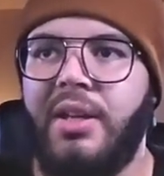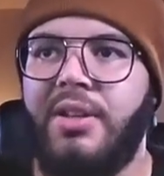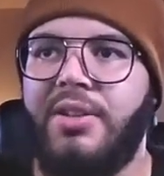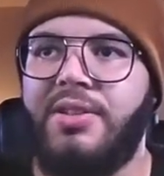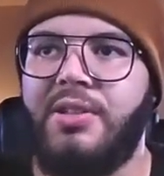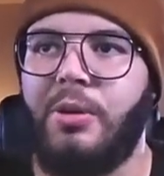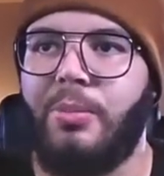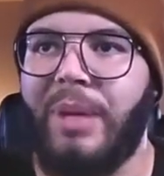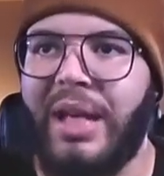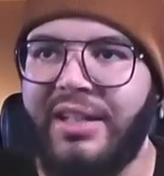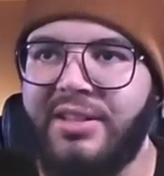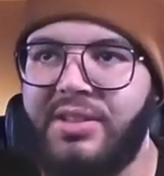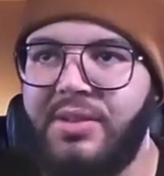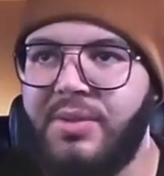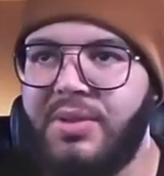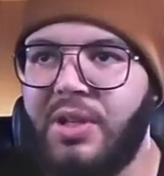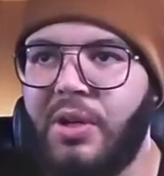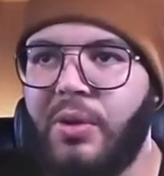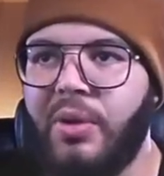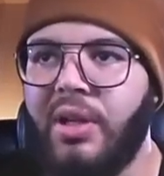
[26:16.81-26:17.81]
So max new
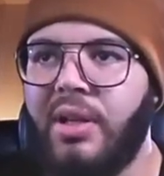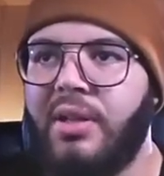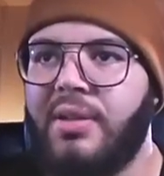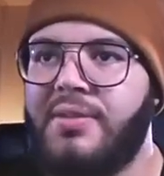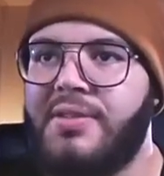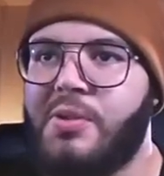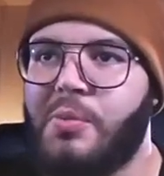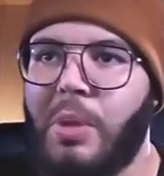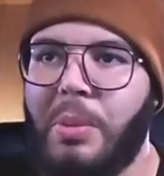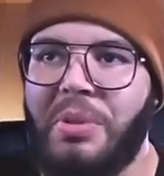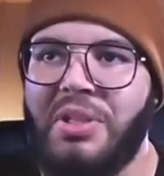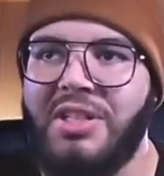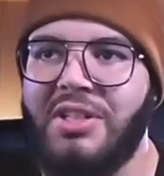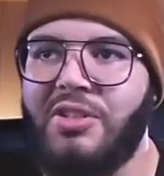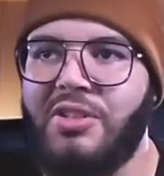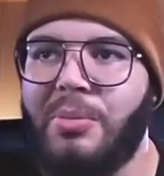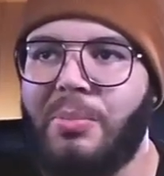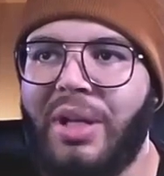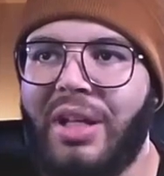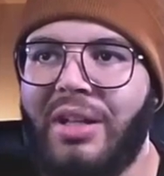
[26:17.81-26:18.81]
tokens, the
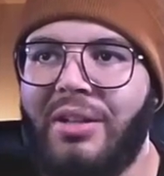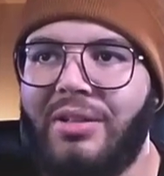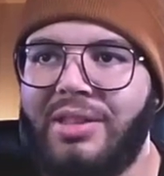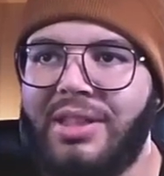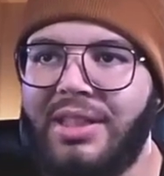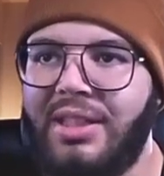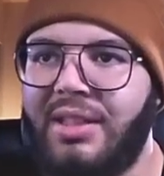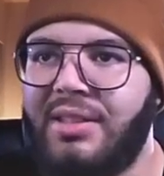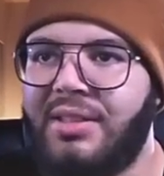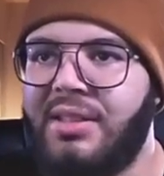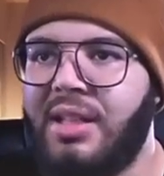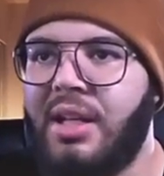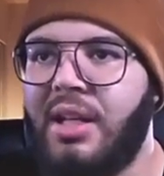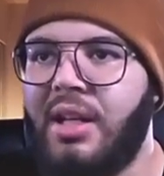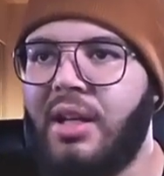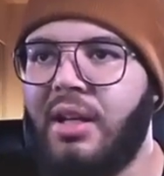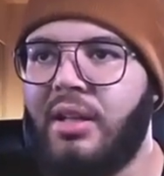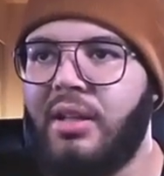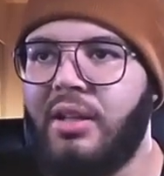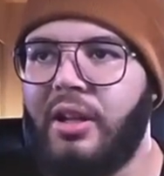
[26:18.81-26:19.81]
repetition penalties,
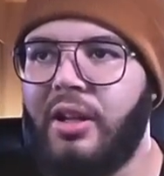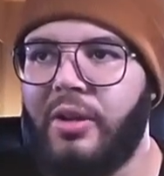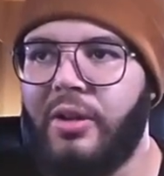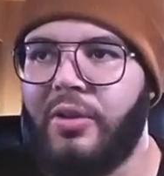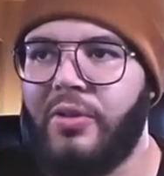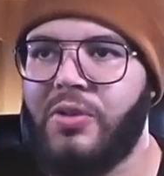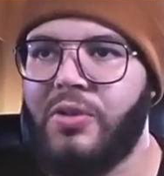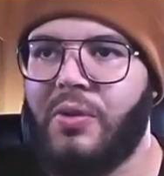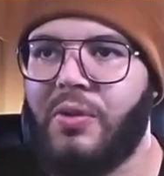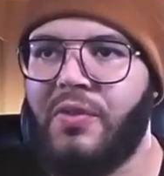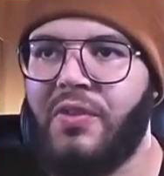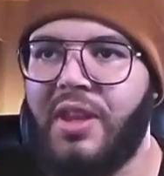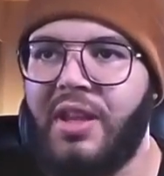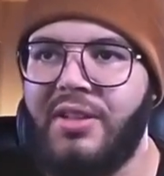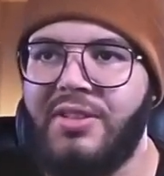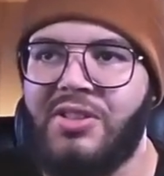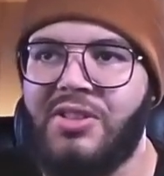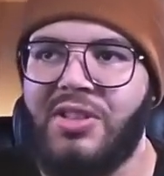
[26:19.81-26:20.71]
those sort of things.